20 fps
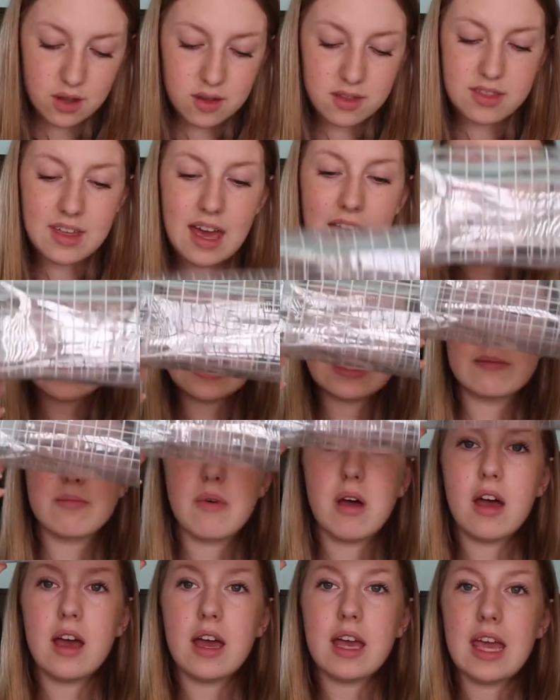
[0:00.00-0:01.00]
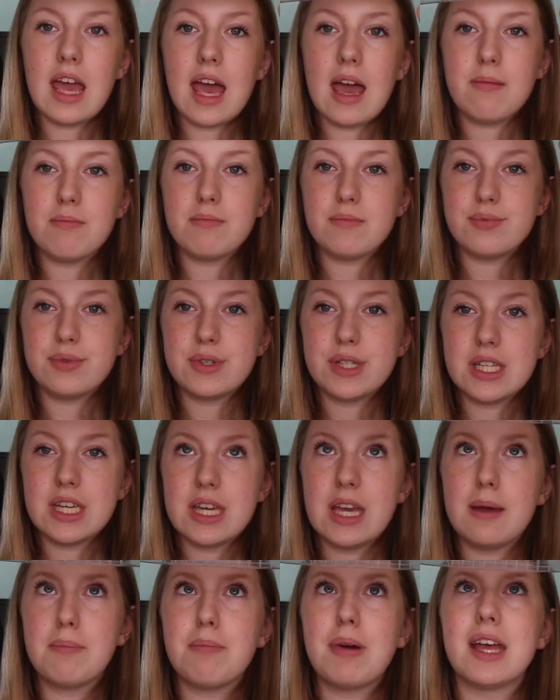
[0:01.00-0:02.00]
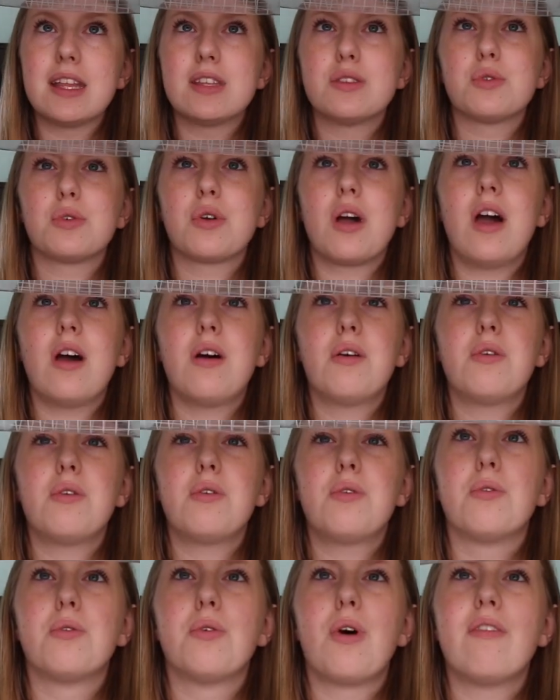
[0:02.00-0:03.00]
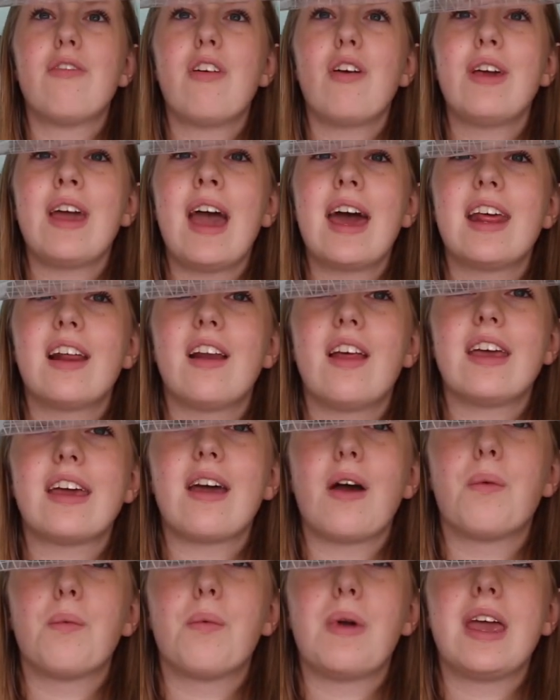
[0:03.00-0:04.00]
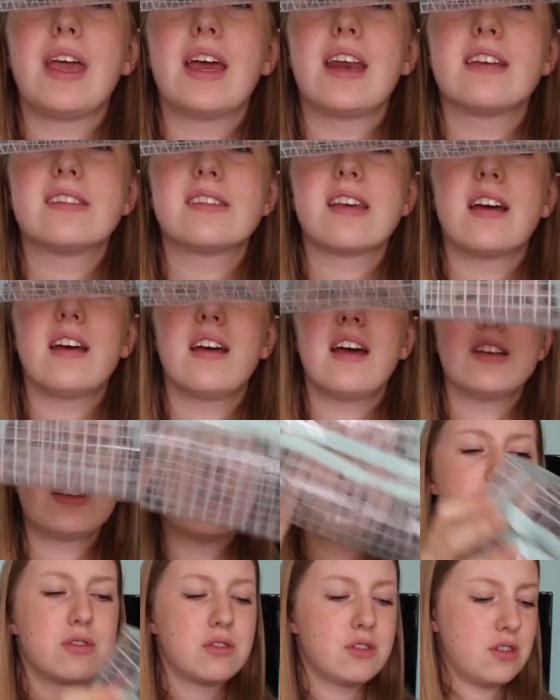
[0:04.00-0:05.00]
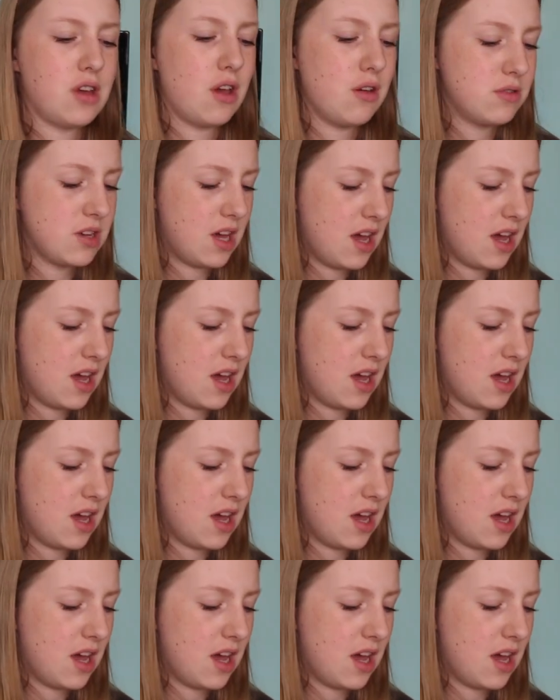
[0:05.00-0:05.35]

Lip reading: So that is my empty pencil cup. Oh, I've only had it like a week and it's actually got so